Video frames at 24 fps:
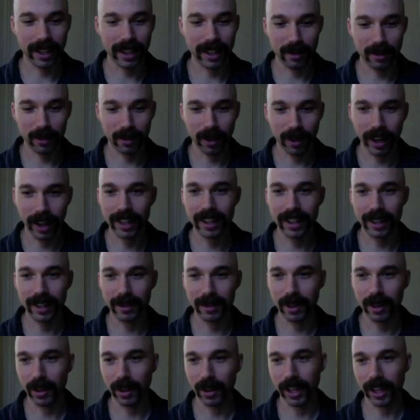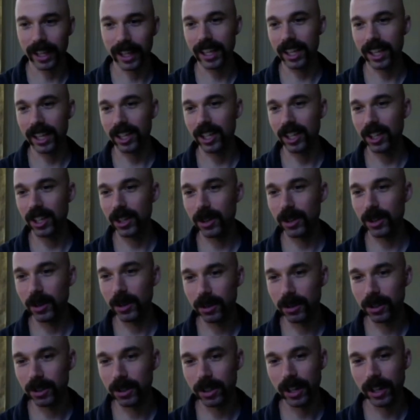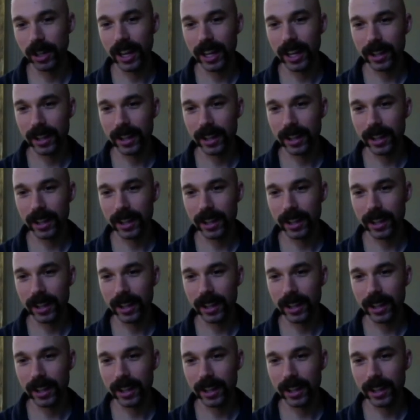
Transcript: invited them, you know, like get a huge